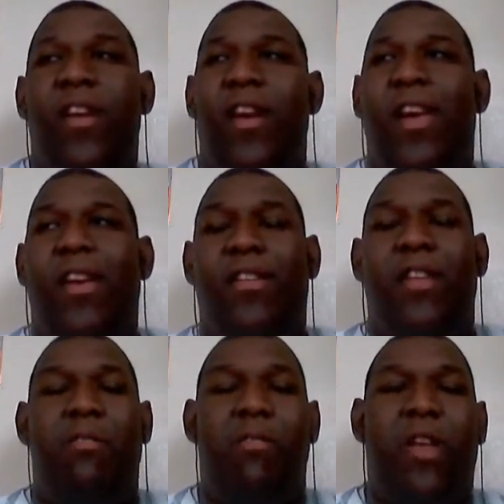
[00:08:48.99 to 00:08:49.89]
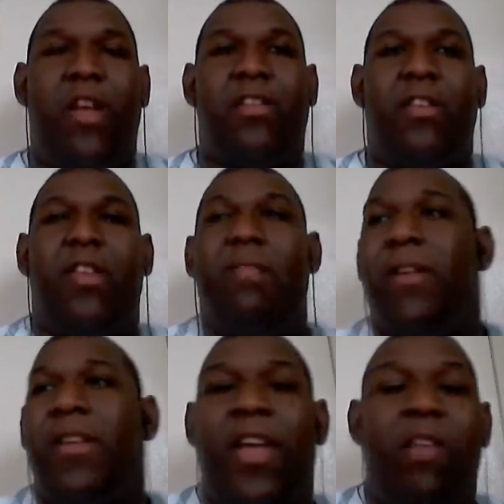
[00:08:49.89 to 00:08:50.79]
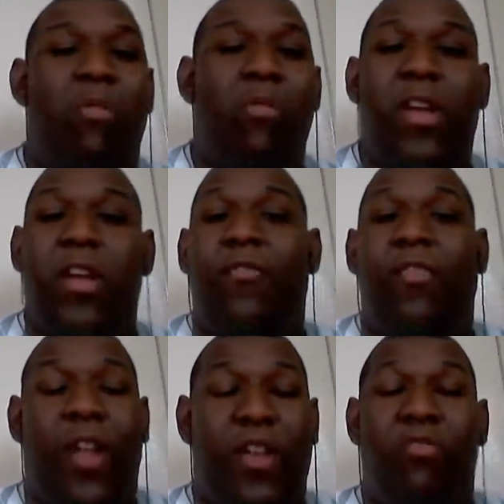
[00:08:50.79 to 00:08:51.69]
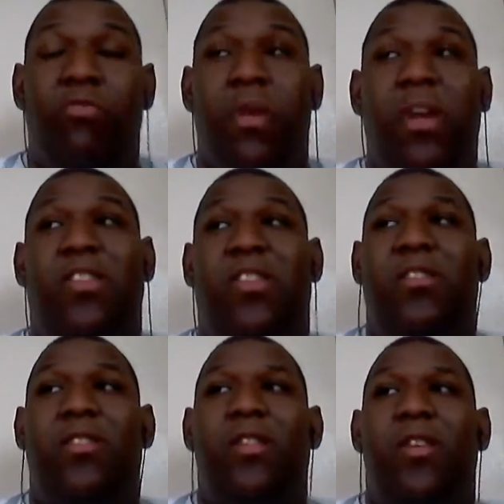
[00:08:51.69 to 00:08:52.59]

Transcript: and he said when he gets asleep like that, he won't wake up for like 2 months.